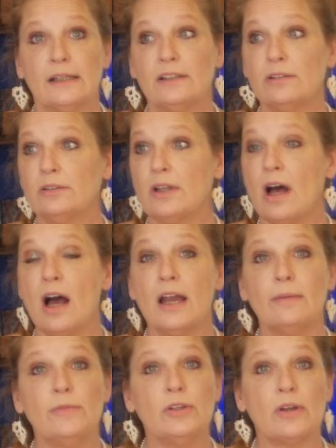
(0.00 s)
little
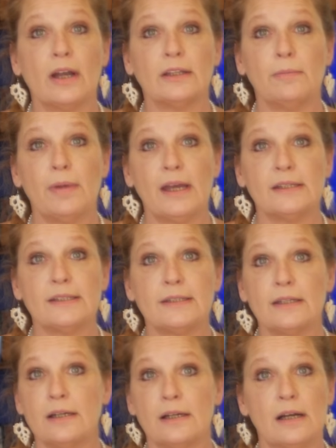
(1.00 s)
lime, you got the
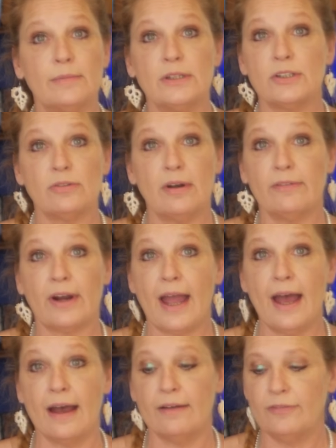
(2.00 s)
best hummus you'll ever
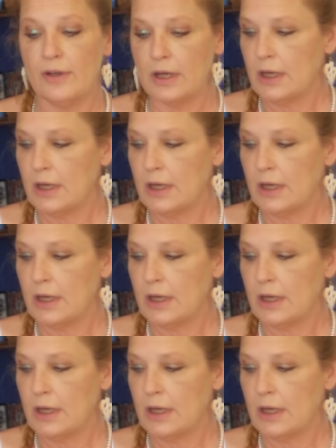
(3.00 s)
have.